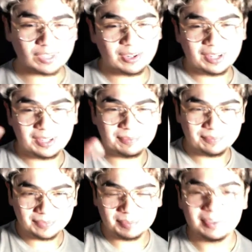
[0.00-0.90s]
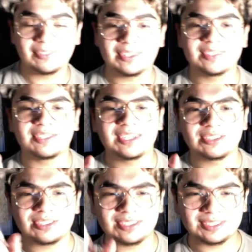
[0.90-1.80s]
Okay, before this video
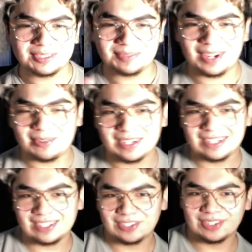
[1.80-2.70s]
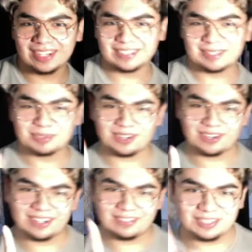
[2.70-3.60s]
starts, I wanted to tell you guys, I'm
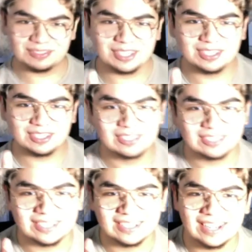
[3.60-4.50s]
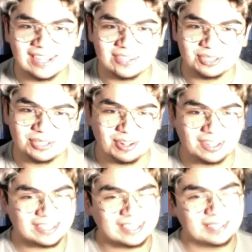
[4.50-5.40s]
sorry if this video looks like Android
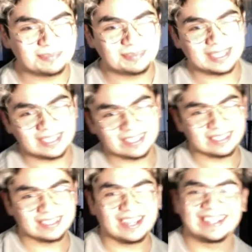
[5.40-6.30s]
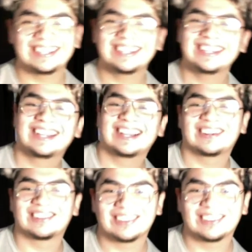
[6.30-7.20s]
quality because I
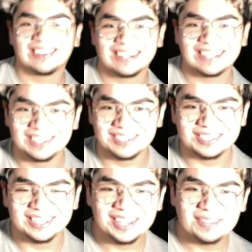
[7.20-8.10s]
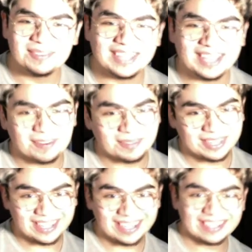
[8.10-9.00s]
don't know how to use my camera
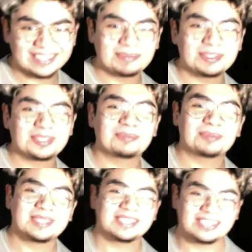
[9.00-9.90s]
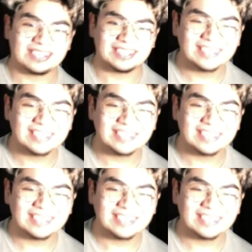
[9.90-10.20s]
yet because I'm a stupid piece of shit.